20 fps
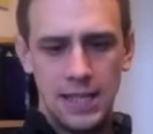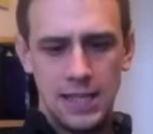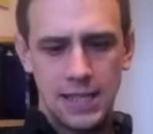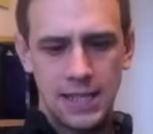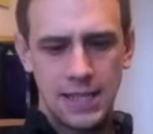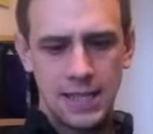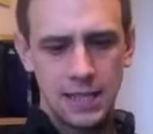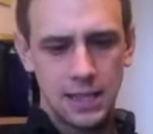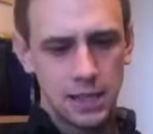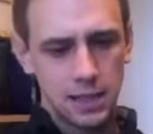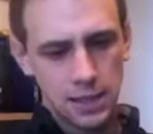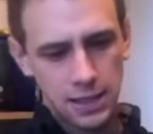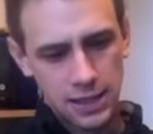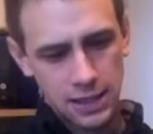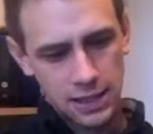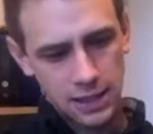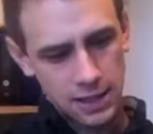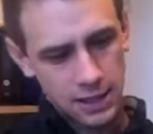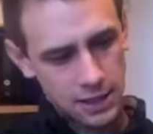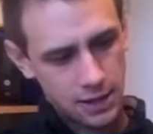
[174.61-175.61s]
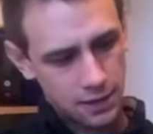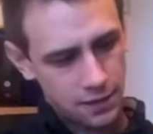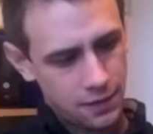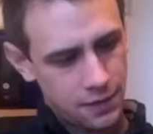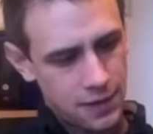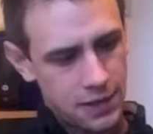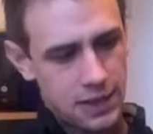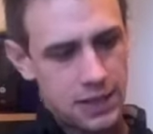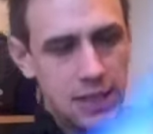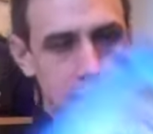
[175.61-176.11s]
Single disc
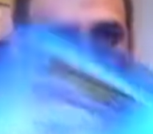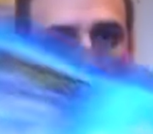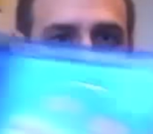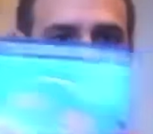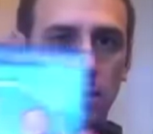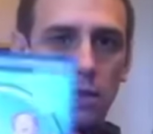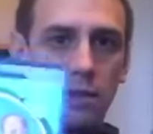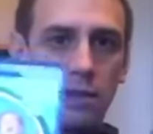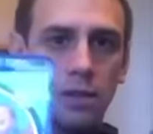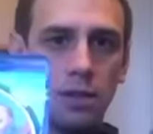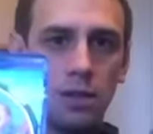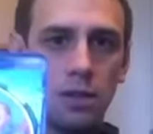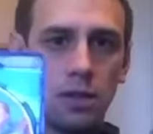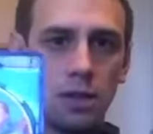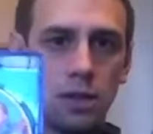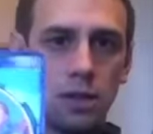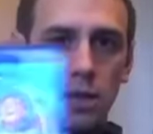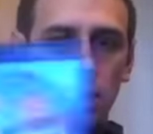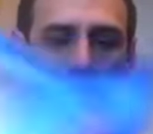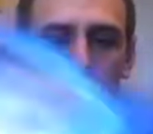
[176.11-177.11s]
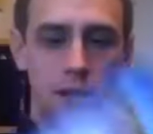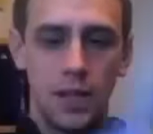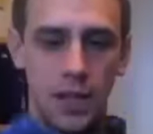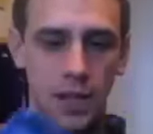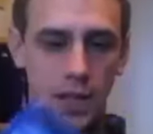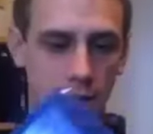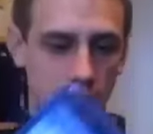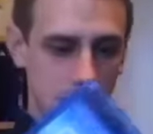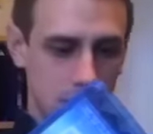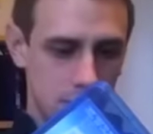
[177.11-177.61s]
affair
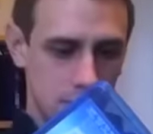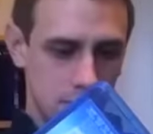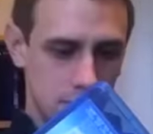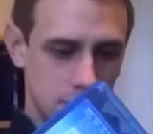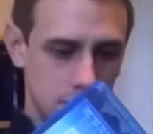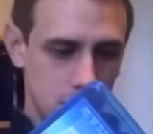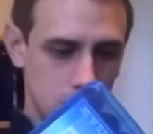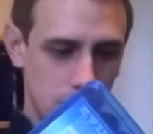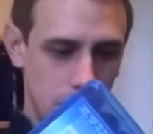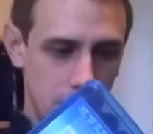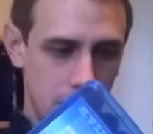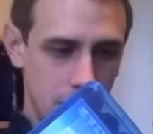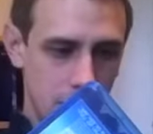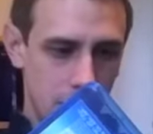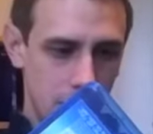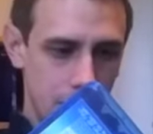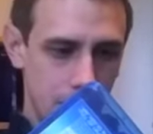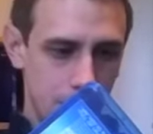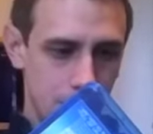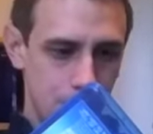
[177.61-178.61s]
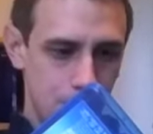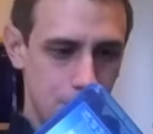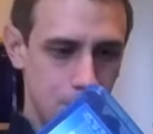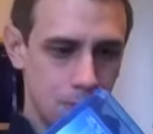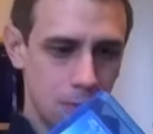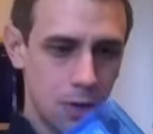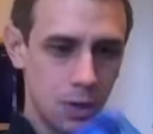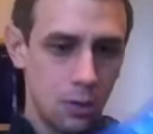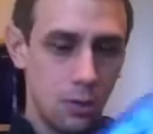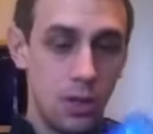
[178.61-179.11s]
there with a
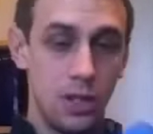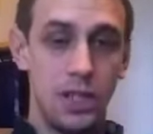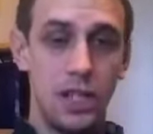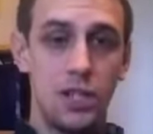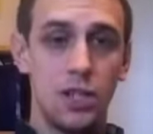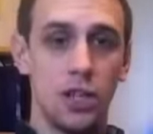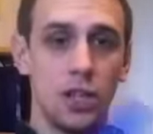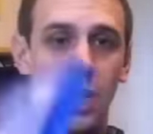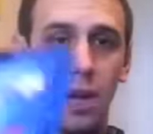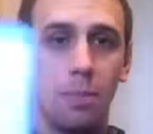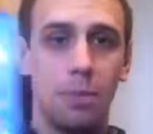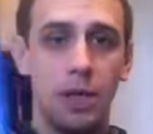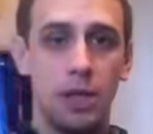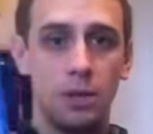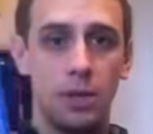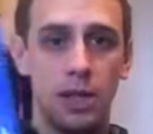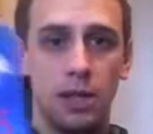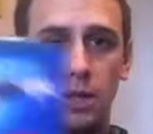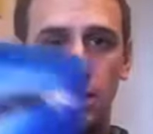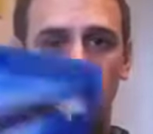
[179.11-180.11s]
digital copy as well,